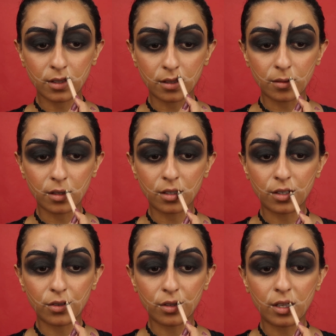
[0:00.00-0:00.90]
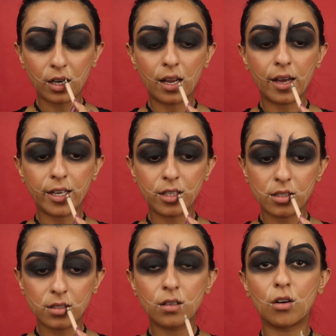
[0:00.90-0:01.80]
And I'm gonna draw the
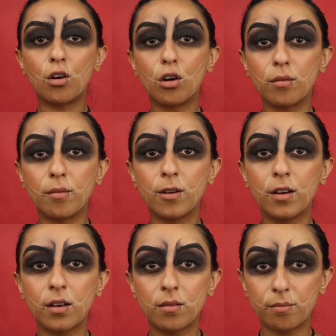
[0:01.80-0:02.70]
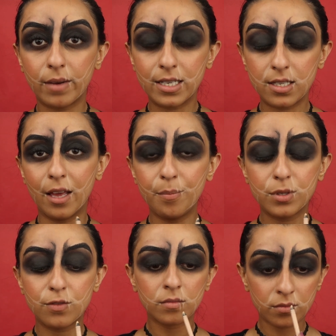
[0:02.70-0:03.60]
lines on my
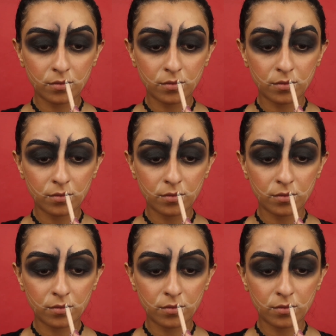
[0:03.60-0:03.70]
lips.